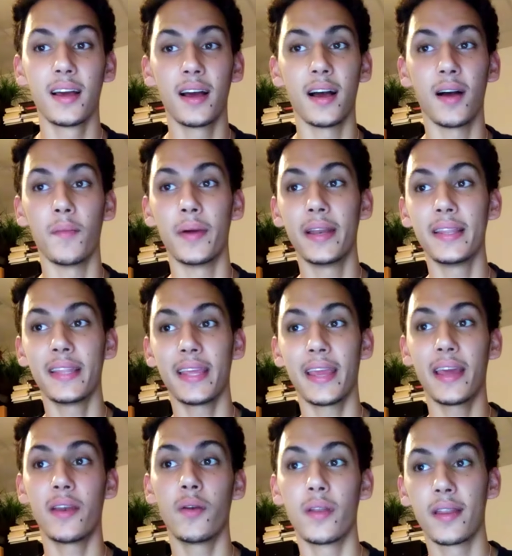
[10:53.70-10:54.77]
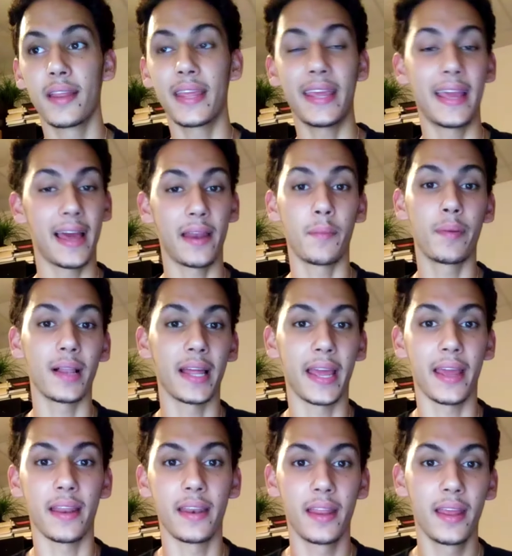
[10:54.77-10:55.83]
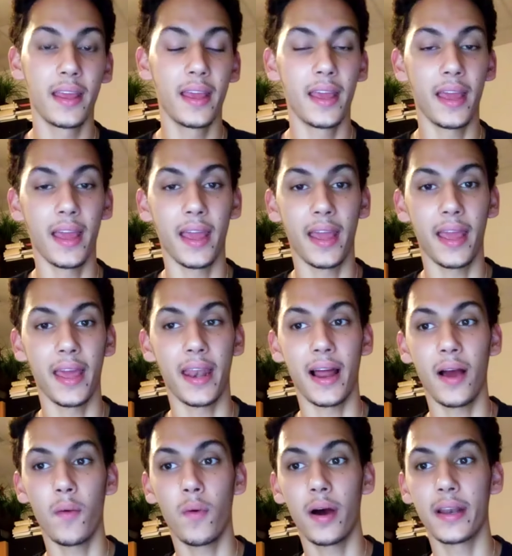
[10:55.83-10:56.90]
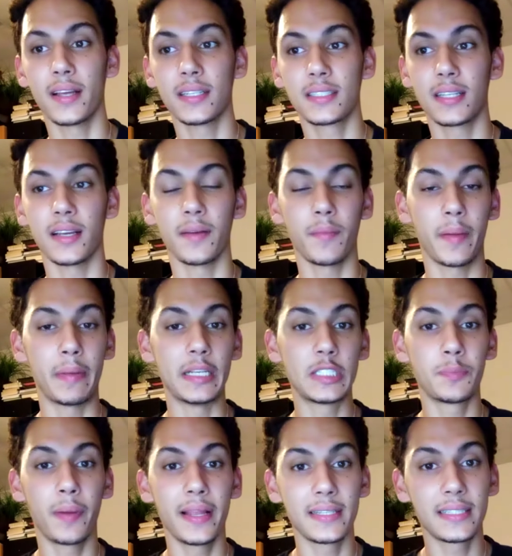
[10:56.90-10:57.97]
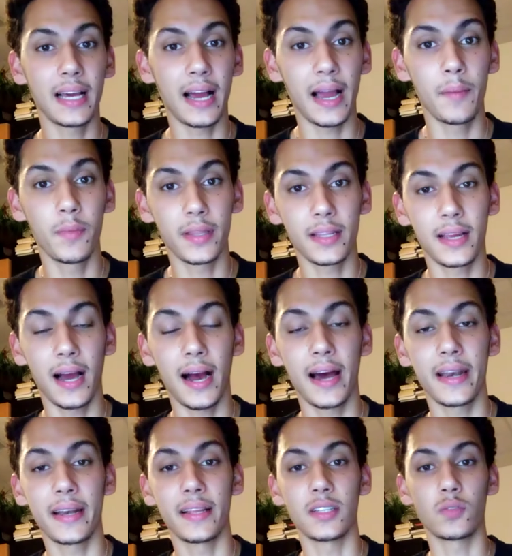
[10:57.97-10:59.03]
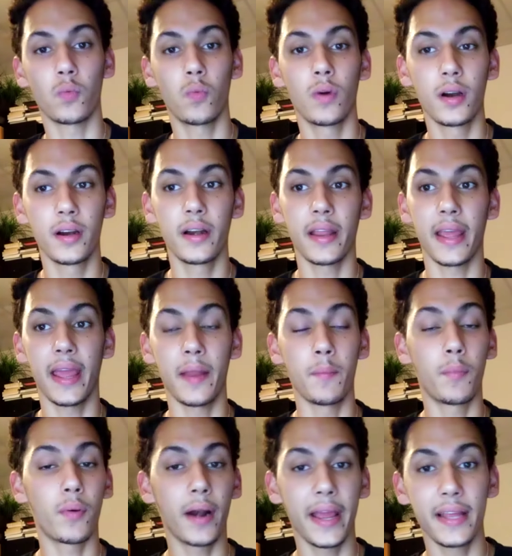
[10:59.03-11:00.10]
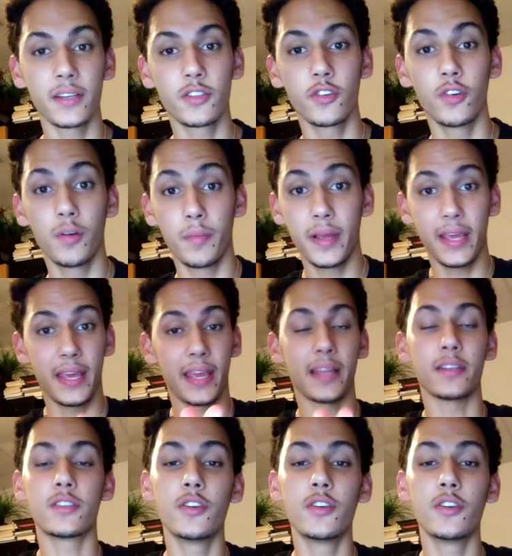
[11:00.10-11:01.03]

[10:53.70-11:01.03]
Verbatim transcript: Uh, but in the end, he had a plan and I want us to maybe spend time with God and His Word and praying to Him in